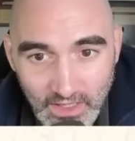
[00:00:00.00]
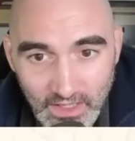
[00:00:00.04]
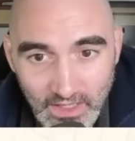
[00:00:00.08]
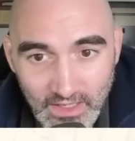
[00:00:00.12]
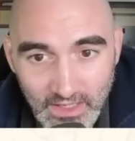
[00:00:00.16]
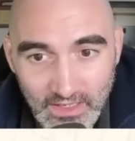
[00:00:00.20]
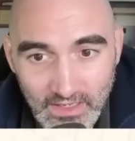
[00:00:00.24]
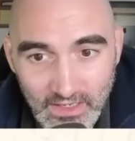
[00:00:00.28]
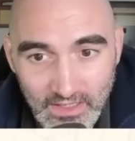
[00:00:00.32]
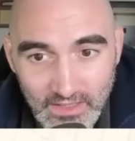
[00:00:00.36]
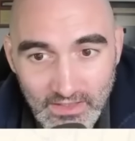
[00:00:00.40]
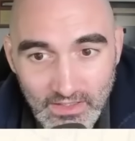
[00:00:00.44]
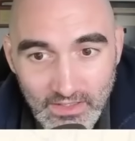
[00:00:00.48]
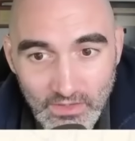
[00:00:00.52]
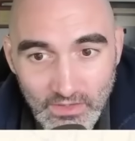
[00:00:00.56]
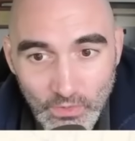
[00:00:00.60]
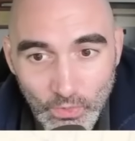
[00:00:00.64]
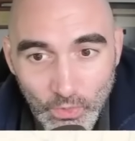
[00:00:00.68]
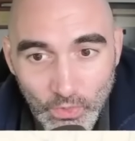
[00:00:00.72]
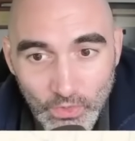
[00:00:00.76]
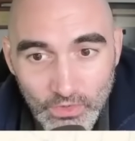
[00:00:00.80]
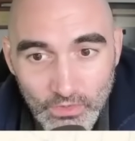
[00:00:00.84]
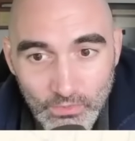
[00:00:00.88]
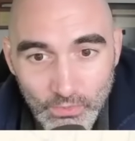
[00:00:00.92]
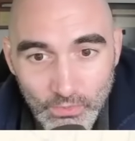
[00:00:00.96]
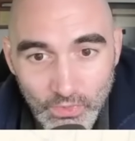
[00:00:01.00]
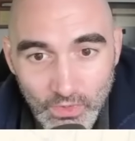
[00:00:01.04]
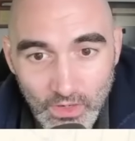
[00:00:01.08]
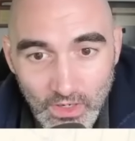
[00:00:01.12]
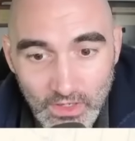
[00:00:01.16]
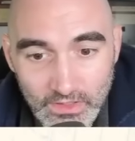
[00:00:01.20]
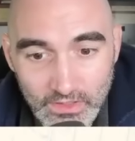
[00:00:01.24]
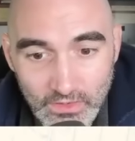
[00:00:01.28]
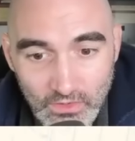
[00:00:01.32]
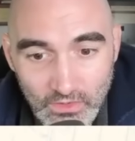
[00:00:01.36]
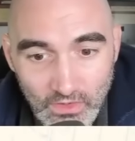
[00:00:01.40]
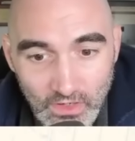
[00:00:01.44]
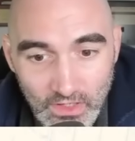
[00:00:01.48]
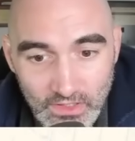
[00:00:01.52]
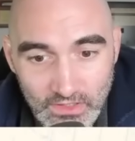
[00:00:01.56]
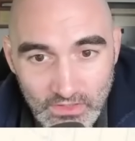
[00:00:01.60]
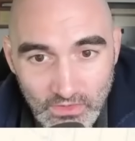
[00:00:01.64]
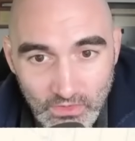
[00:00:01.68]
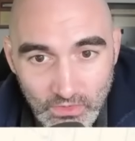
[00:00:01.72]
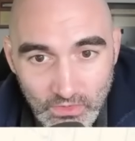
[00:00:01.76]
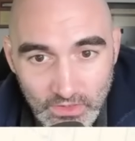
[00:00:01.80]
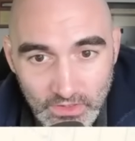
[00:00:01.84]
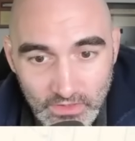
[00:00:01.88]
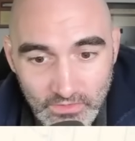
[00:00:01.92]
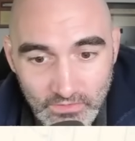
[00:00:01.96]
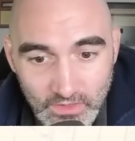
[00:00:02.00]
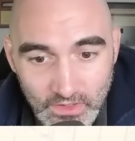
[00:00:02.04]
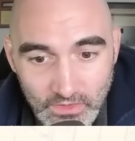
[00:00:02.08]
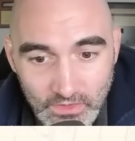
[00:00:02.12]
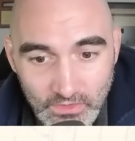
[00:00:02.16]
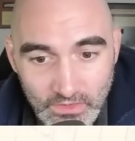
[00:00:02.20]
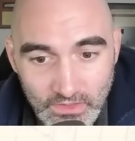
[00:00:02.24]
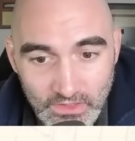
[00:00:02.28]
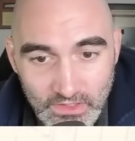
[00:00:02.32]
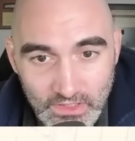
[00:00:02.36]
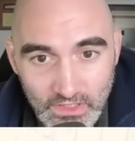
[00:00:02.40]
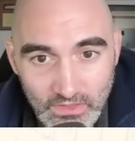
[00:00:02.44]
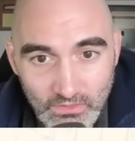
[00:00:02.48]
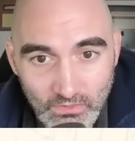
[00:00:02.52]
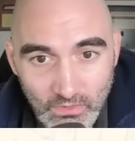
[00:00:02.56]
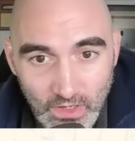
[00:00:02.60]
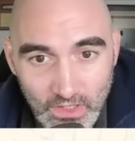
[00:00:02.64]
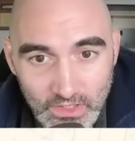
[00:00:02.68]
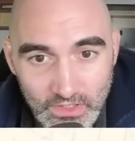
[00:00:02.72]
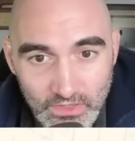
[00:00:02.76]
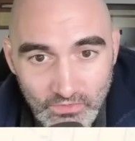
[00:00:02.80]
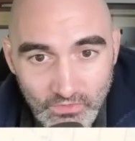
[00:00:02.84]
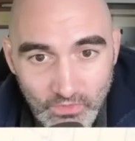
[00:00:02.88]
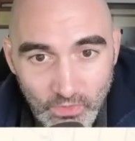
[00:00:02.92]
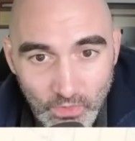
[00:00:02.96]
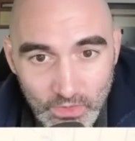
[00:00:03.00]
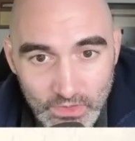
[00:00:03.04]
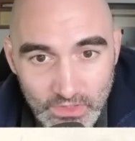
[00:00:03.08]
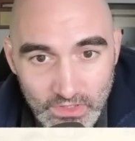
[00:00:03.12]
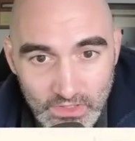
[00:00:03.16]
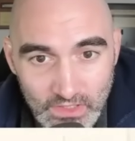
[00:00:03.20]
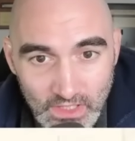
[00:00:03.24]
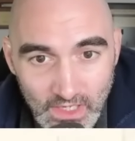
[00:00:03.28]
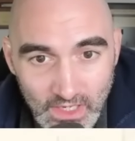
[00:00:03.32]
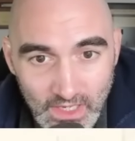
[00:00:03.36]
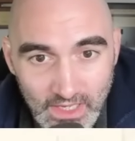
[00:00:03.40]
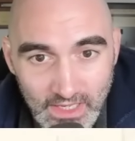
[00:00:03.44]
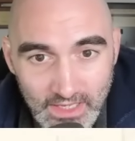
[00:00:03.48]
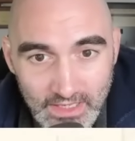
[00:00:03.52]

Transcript: in the northern prong near Krasnohorivka, you can see Russian forces